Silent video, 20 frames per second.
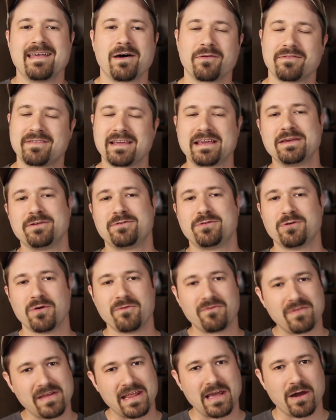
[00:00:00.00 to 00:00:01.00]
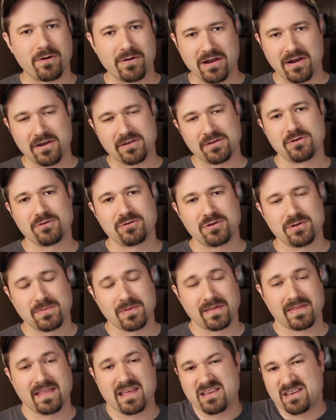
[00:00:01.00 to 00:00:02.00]
that will take you to a video here on YouTube
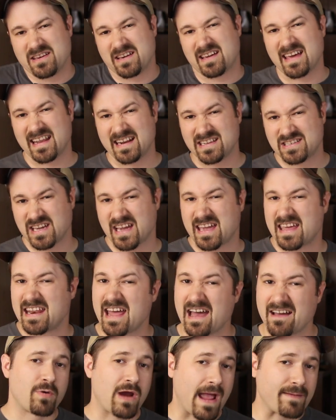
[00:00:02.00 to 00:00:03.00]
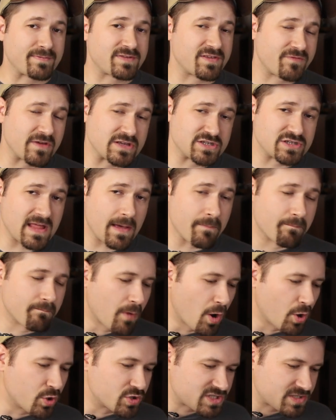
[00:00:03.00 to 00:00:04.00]
that let you kind of check it out. Perhaps the feature that
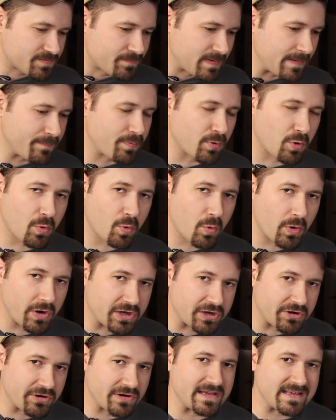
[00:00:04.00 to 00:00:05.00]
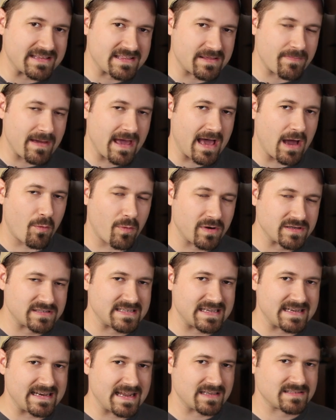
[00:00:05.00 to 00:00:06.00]
most people were curious about once
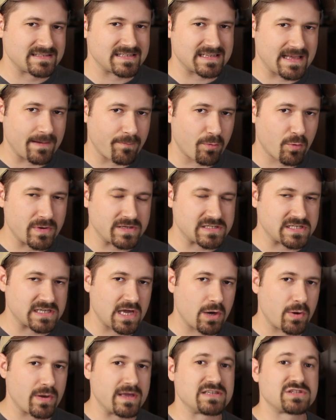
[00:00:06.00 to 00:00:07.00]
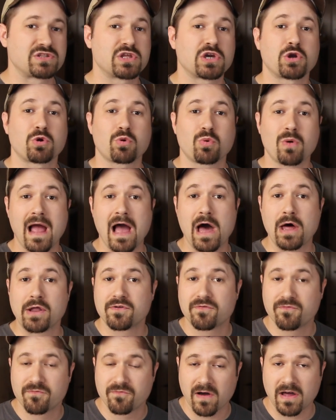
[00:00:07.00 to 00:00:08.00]
they announced it a couple weeks ago is the
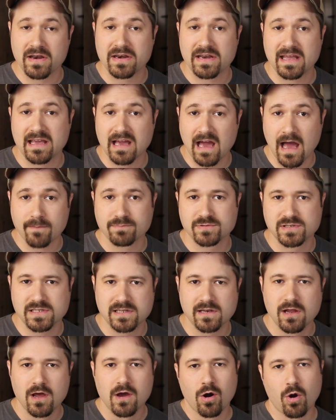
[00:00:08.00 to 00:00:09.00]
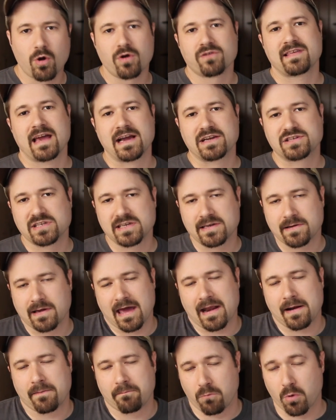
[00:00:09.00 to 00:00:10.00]
crowdfunding option, or it's actually
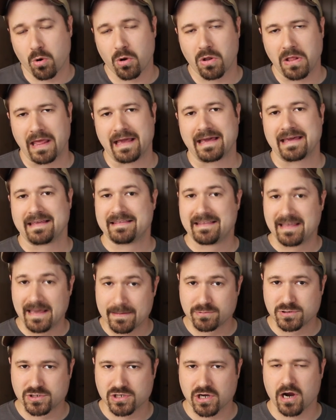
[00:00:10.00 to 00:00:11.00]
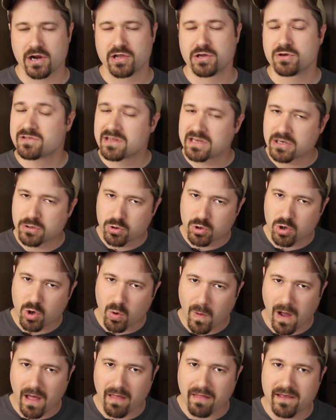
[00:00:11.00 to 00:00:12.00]
kind of more like a tip jar. Using Google
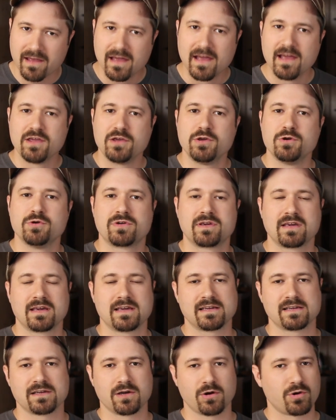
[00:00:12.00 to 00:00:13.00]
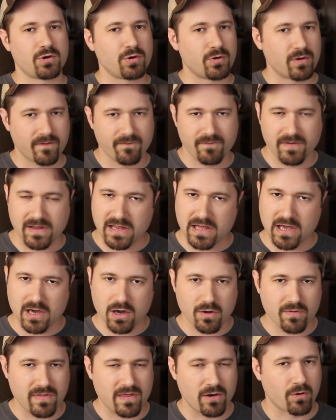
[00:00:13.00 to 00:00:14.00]
Wallet, you can go to a
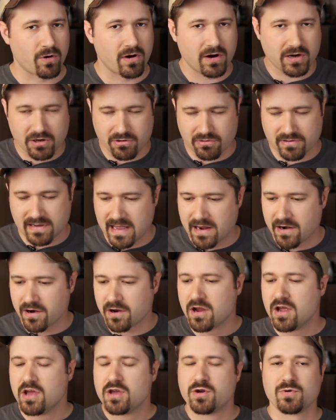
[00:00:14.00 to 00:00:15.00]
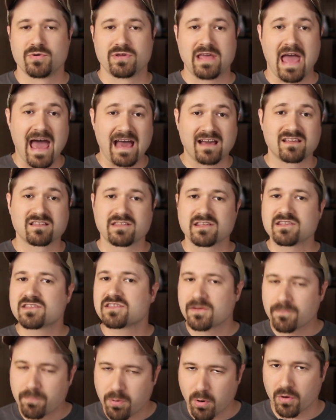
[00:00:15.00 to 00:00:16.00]
video that, or a creator who has this
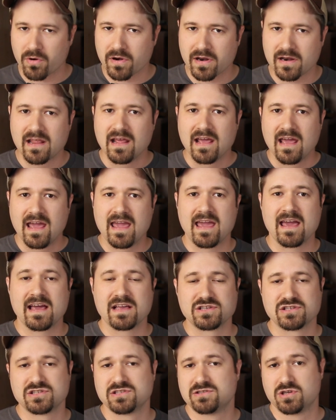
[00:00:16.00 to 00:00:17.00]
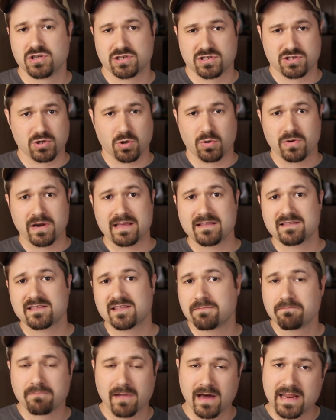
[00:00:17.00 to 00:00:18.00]
supported and just donate
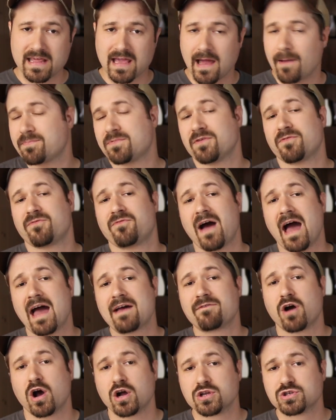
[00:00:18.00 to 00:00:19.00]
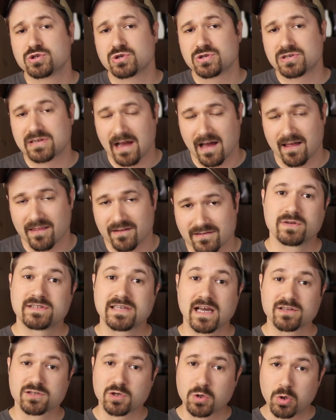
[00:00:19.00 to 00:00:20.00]
some money up to $500, which
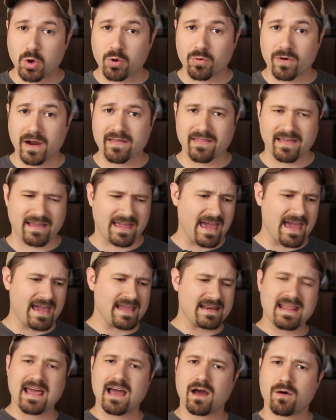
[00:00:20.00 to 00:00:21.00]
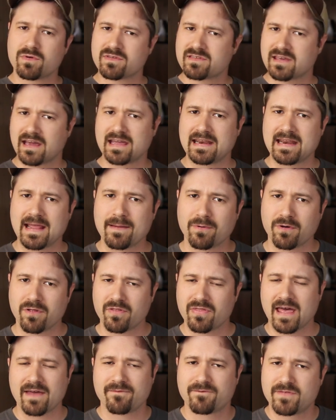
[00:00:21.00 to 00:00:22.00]
sounds cool, right? Like, hey, now once I enable
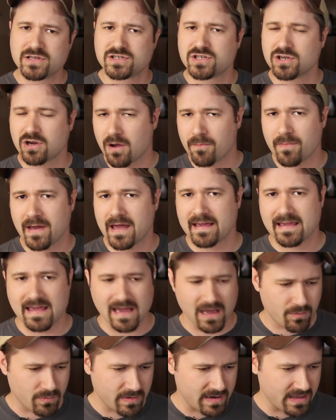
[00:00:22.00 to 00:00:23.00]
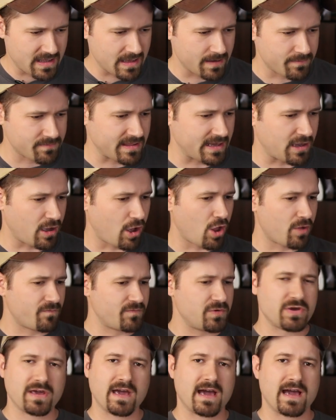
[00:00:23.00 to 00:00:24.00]
that feature on my account, when it comes, like all of
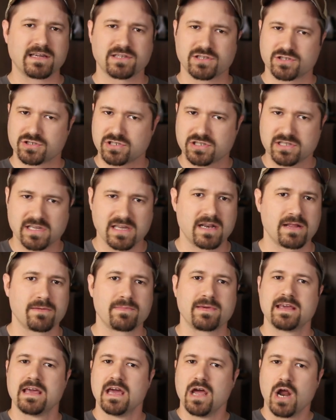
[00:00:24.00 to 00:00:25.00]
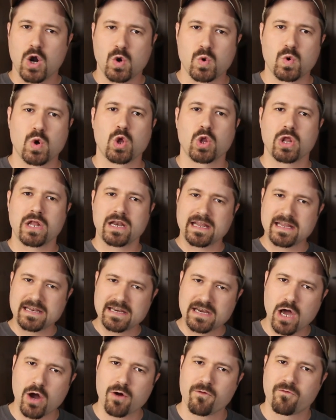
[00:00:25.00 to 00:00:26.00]
you guys are just gonna gonna be rolling
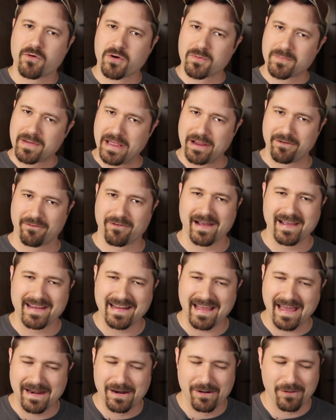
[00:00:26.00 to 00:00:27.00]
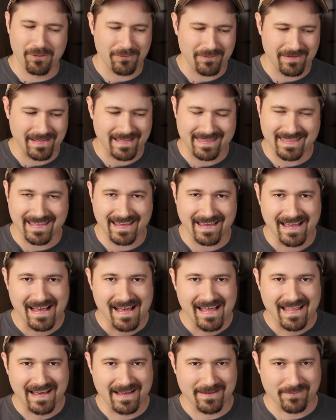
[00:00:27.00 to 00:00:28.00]
in dough for me, right? I don't really think
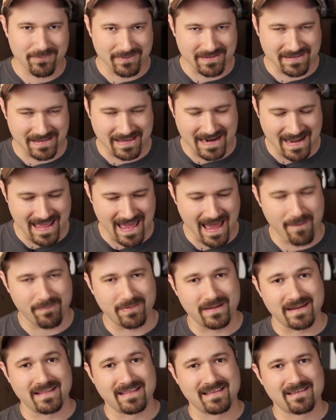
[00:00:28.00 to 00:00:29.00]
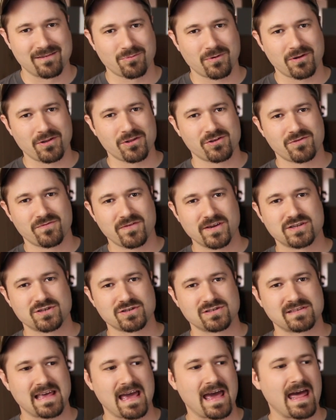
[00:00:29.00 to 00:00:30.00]
that's what's gonna happen. And this is one of those
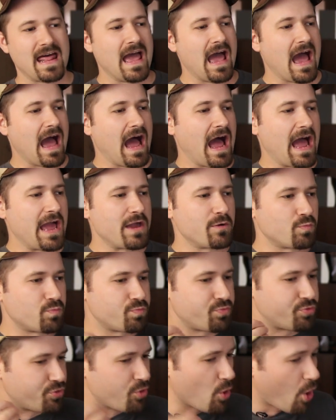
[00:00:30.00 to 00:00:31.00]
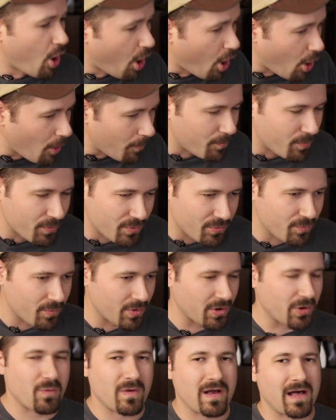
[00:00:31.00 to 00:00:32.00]
features that I hope would
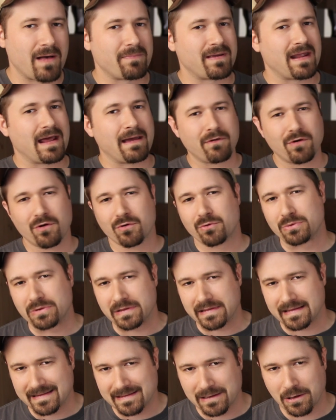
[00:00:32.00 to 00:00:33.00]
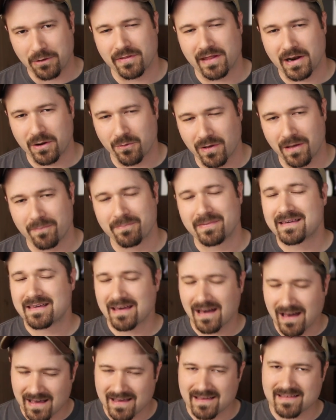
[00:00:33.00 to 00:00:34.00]
work well, but I don't really know that it will
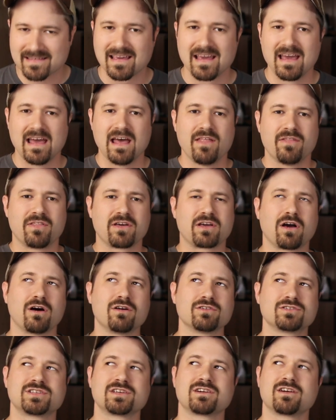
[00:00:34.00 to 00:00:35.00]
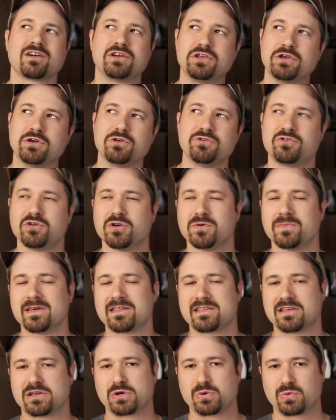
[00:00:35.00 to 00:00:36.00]
because the culture on YouTube
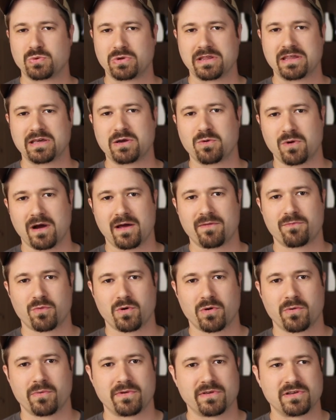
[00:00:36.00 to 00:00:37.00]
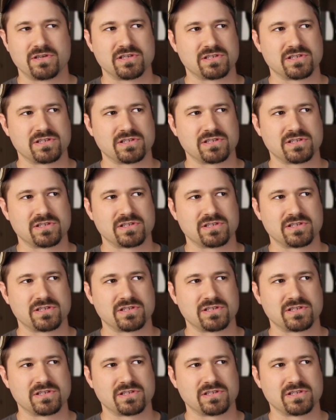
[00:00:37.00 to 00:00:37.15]
isn't really one where we